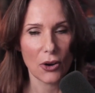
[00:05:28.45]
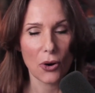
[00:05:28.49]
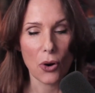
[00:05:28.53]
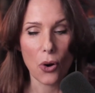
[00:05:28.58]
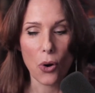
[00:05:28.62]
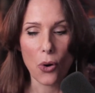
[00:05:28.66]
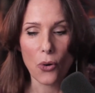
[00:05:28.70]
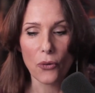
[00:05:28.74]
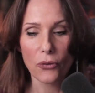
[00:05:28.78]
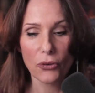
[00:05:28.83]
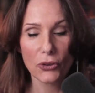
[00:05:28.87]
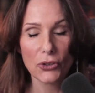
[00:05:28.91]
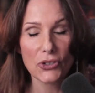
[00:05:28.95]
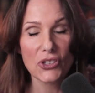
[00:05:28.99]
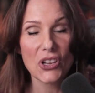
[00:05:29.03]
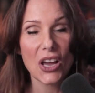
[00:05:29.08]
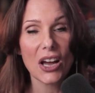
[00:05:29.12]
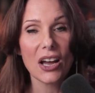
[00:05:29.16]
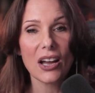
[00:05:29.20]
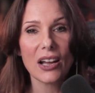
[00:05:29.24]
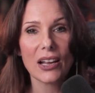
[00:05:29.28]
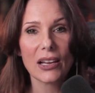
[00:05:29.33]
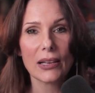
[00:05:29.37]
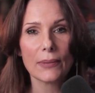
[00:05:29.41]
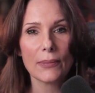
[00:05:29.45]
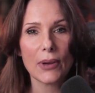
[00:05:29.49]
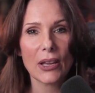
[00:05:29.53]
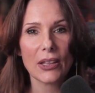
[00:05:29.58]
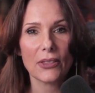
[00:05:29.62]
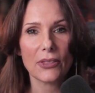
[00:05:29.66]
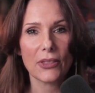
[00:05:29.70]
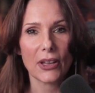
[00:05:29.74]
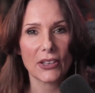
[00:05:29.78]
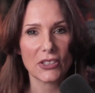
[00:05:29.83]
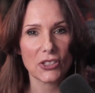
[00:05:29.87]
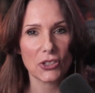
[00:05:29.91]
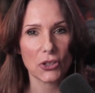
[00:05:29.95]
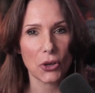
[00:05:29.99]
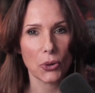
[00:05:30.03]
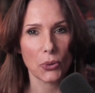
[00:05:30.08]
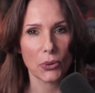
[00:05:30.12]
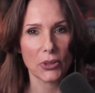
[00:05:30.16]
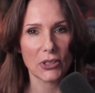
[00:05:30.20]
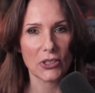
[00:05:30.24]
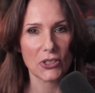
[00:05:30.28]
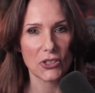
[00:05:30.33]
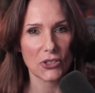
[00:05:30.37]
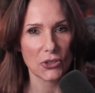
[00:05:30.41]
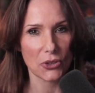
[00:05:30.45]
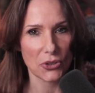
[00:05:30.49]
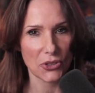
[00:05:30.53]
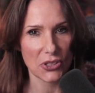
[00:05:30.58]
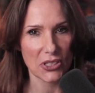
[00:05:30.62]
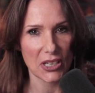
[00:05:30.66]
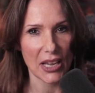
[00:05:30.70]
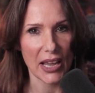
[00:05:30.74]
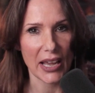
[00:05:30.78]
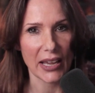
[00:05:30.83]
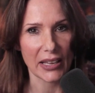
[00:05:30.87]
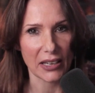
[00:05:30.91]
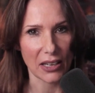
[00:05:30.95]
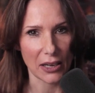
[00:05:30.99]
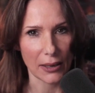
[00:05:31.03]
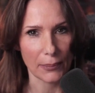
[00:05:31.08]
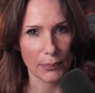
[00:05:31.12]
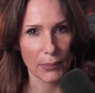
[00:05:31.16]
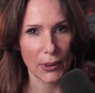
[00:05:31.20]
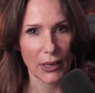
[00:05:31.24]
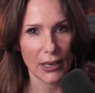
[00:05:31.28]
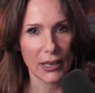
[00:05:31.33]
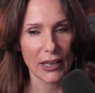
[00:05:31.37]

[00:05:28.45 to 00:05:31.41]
Over time, that's going to start to add up.